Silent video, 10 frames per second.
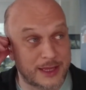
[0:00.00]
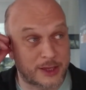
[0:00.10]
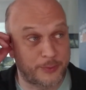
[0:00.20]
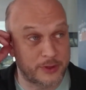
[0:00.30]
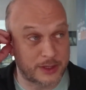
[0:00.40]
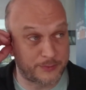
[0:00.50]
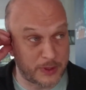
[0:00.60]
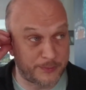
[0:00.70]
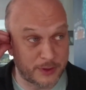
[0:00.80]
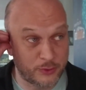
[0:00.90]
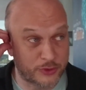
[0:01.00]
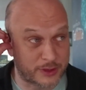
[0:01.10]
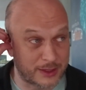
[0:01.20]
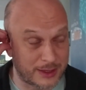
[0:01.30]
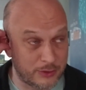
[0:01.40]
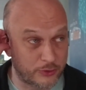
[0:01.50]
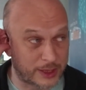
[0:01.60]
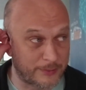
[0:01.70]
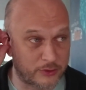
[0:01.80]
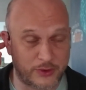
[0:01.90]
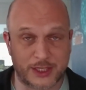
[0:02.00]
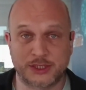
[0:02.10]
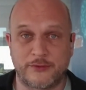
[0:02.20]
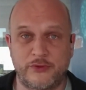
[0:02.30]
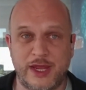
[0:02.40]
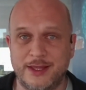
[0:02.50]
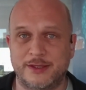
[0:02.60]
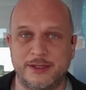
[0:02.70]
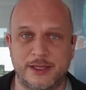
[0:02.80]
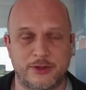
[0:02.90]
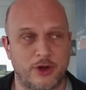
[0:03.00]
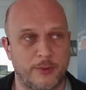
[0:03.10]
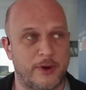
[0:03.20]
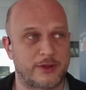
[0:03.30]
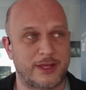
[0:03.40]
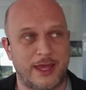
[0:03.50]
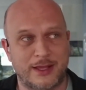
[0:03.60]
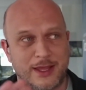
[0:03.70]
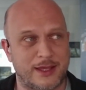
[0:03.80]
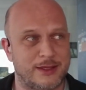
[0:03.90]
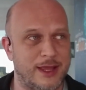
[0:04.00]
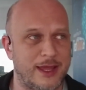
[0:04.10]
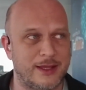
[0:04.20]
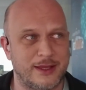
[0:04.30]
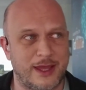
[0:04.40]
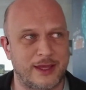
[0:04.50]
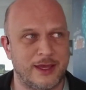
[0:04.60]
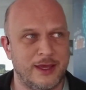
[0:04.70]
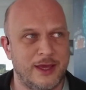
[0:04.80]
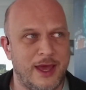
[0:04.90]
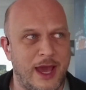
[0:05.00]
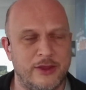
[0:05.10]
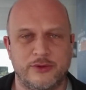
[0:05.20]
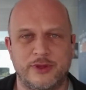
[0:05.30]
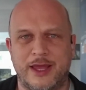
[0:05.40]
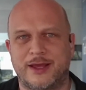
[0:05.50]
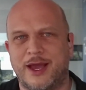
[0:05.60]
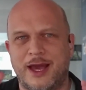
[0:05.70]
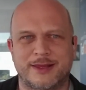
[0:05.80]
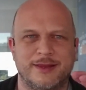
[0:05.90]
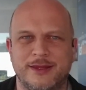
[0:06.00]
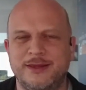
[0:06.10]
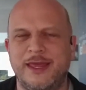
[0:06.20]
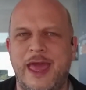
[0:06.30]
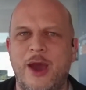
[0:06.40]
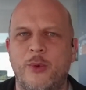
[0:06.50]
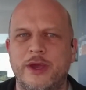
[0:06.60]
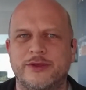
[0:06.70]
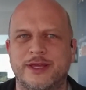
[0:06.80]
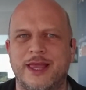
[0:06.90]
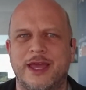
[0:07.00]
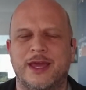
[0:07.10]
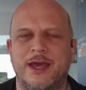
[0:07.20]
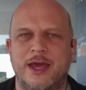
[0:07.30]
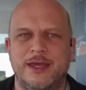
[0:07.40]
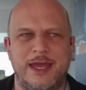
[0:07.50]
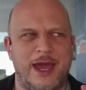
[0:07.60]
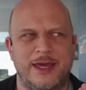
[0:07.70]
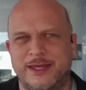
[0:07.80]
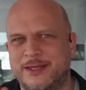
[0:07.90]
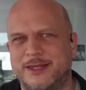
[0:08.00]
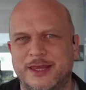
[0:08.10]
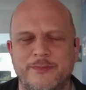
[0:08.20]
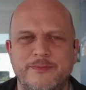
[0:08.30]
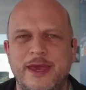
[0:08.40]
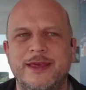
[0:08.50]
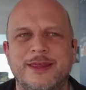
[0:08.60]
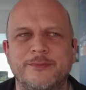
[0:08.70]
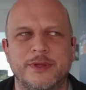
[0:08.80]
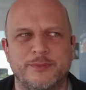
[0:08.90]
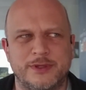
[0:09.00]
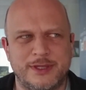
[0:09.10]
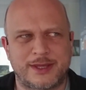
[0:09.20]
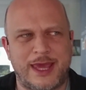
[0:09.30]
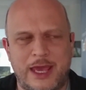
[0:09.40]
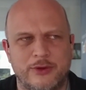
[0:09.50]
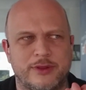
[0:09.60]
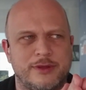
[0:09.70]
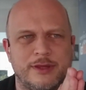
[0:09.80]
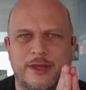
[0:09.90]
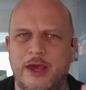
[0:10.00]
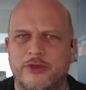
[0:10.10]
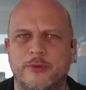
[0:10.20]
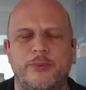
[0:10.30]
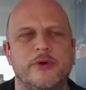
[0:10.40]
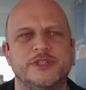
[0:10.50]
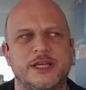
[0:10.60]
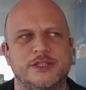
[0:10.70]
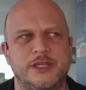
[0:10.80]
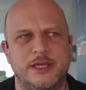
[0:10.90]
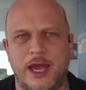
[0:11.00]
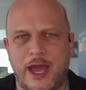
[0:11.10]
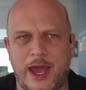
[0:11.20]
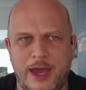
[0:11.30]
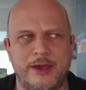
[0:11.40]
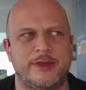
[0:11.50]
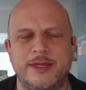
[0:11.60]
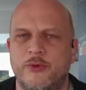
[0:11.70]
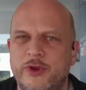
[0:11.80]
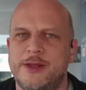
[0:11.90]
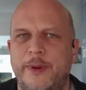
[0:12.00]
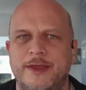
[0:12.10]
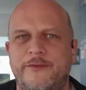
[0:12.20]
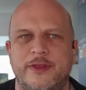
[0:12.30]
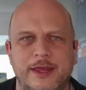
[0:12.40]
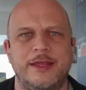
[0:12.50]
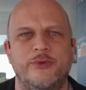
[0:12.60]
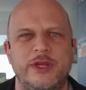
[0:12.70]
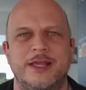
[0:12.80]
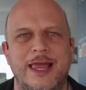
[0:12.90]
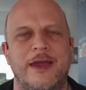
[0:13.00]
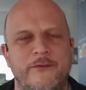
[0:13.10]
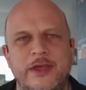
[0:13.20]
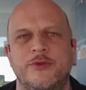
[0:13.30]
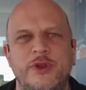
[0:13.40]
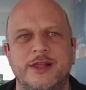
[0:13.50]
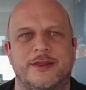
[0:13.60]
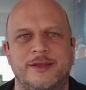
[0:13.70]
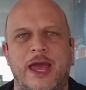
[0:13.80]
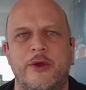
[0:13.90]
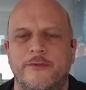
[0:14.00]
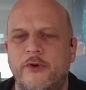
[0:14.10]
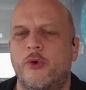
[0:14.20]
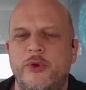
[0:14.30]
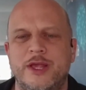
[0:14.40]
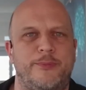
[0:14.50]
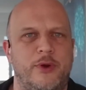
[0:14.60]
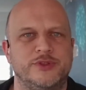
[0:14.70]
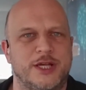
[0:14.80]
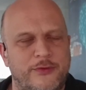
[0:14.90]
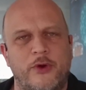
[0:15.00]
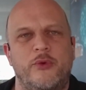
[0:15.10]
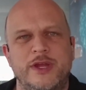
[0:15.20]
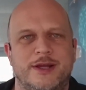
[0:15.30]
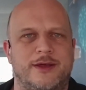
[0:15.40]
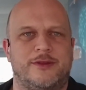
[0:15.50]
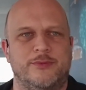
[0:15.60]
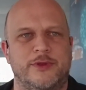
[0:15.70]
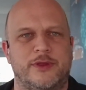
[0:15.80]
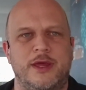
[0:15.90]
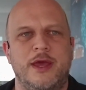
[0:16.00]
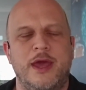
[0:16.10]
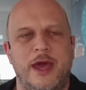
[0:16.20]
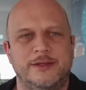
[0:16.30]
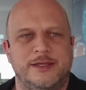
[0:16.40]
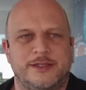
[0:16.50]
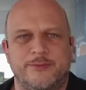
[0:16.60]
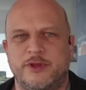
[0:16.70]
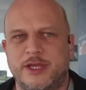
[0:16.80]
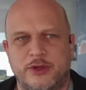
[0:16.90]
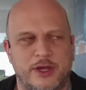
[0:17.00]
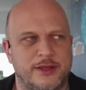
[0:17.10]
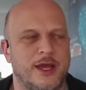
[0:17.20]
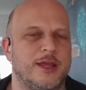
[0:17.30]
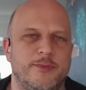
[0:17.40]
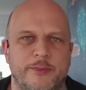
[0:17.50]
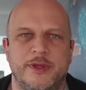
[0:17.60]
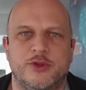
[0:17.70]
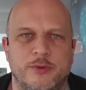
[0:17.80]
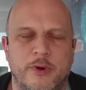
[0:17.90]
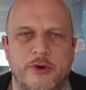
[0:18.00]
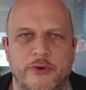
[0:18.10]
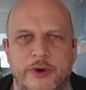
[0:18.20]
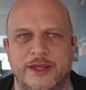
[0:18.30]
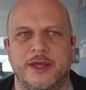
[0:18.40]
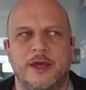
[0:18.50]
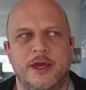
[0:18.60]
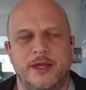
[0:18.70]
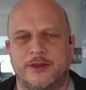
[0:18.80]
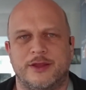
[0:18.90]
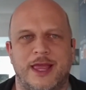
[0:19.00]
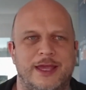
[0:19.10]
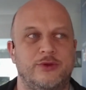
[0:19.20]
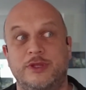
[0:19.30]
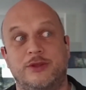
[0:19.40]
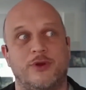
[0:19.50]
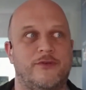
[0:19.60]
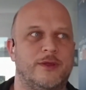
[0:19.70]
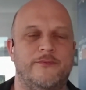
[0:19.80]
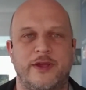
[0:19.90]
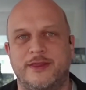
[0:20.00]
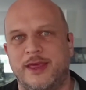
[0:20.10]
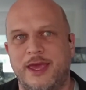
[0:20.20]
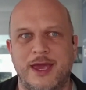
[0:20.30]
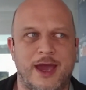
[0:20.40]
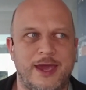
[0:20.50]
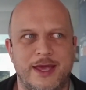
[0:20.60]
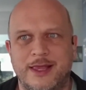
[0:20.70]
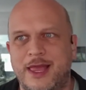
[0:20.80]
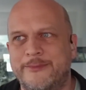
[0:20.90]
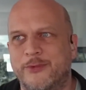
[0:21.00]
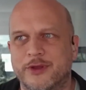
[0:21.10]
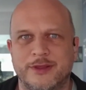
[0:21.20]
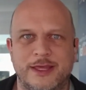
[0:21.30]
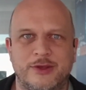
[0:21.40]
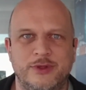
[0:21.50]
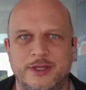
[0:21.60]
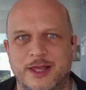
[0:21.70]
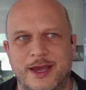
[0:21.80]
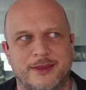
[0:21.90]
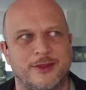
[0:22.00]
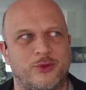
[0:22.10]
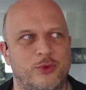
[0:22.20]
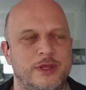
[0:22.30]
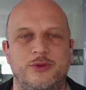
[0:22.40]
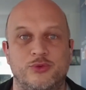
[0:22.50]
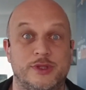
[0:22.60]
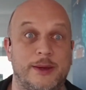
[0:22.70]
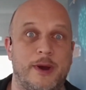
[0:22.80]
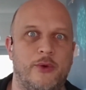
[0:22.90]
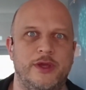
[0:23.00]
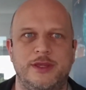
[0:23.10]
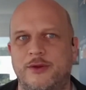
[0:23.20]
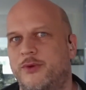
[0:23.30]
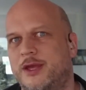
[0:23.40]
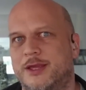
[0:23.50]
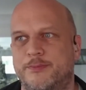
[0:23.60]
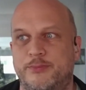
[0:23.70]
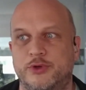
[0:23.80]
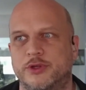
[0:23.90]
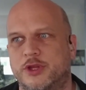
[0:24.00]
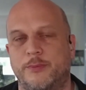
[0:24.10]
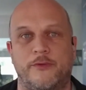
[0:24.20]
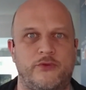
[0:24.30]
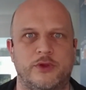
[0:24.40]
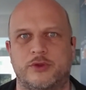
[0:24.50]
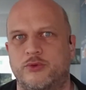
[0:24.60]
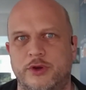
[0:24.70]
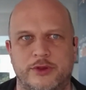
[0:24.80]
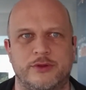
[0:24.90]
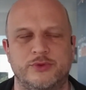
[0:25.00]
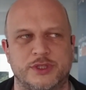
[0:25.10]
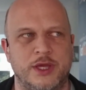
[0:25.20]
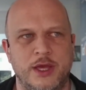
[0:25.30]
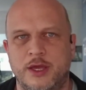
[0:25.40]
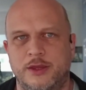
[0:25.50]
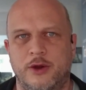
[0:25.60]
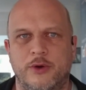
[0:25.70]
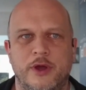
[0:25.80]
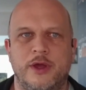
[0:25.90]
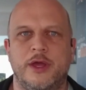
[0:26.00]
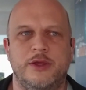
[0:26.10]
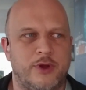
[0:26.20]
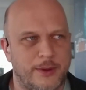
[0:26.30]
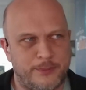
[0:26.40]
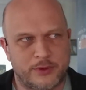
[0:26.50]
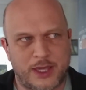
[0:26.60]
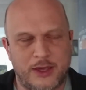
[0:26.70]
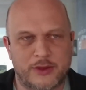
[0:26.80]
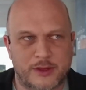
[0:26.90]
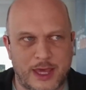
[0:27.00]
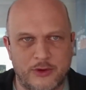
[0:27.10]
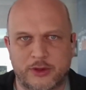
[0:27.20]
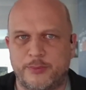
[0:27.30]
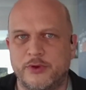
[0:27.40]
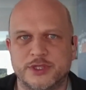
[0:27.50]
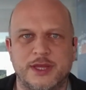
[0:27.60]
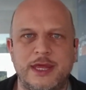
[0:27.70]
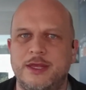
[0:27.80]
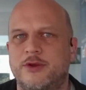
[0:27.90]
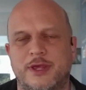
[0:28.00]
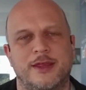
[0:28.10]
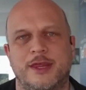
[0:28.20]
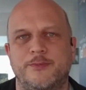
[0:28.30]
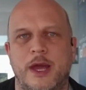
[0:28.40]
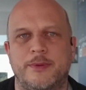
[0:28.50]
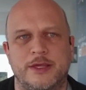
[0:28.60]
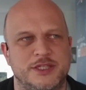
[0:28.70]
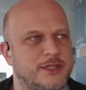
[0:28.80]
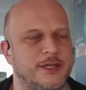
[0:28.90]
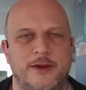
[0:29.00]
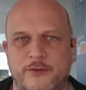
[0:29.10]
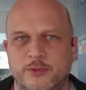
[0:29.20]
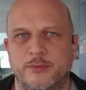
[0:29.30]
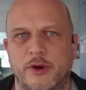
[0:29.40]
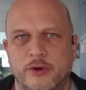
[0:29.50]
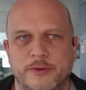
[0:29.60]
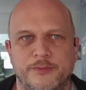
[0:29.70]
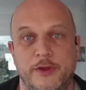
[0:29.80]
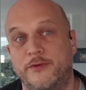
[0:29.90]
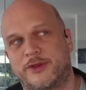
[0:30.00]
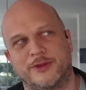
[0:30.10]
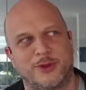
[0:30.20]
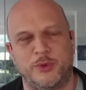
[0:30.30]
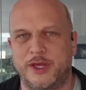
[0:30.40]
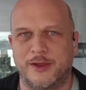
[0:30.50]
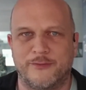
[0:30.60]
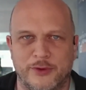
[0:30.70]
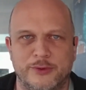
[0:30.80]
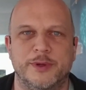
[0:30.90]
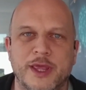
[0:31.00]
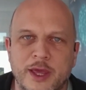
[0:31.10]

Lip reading: That's the point. And people lose some traction of reality. They talk about like I don't know, like castles in the air, where you say like, yeah, that is amazing, but this chaos approach actually, I see the real benefits in real life, in real scenario, for real projects, for real customers, and that is something that you can start implementing tomorrow, right? It's not like you need to have some fancy AI LLM model that you need a license to and need to somehow integrate and put on top of your current solution. No, you can put chaos approaches in your testing pipeline just starting from tomorrow, if it's not the weekend for you. But